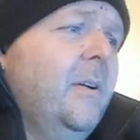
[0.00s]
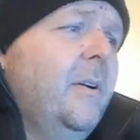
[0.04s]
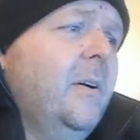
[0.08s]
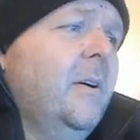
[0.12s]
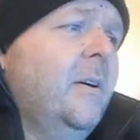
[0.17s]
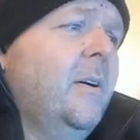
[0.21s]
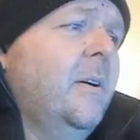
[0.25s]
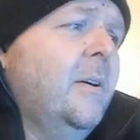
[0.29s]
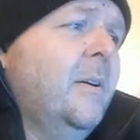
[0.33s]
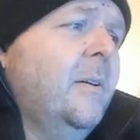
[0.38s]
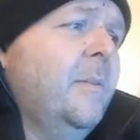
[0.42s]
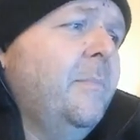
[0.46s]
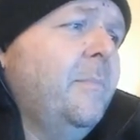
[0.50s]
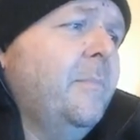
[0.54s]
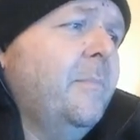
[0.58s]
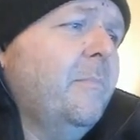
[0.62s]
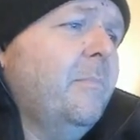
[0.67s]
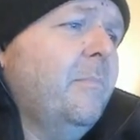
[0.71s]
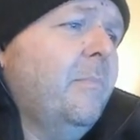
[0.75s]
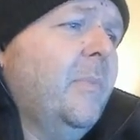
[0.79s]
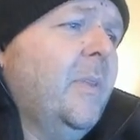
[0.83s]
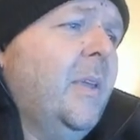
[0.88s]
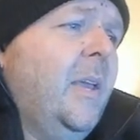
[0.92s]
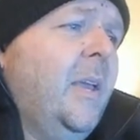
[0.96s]
Um,
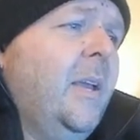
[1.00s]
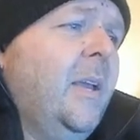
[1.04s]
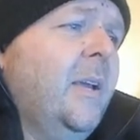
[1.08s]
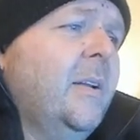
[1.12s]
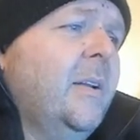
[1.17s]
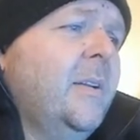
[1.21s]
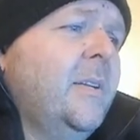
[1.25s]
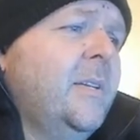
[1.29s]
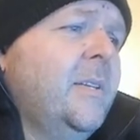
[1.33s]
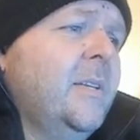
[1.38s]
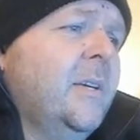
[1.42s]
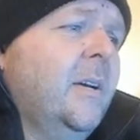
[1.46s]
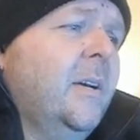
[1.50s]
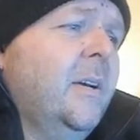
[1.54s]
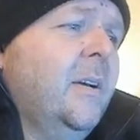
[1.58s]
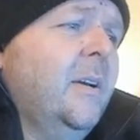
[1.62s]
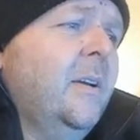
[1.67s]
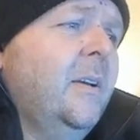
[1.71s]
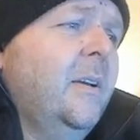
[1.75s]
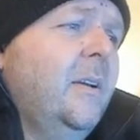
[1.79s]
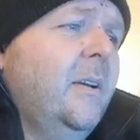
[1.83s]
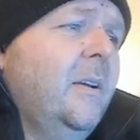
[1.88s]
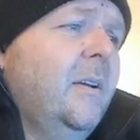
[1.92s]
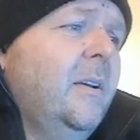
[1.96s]
and, uh,
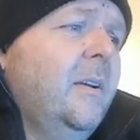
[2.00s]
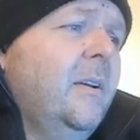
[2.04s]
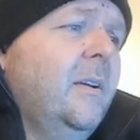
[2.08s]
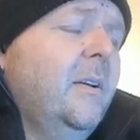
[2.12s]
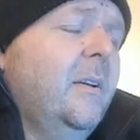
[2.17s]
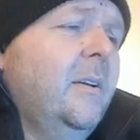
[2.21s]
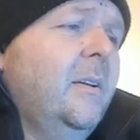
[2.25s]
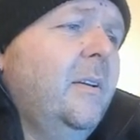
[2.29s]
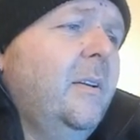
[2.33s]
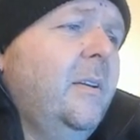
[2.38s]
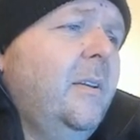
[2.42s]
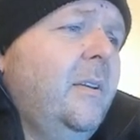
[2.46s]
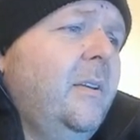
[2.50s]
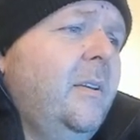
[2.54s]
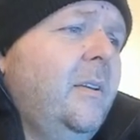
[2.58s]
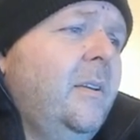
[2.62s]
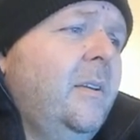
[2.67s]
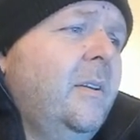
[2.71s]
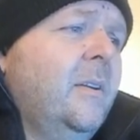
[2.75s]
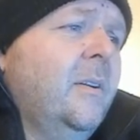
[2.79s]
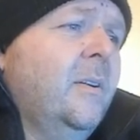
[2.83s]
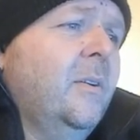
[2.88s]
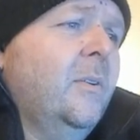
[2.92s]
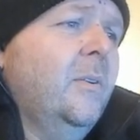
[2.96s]

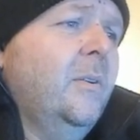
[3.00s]
you know,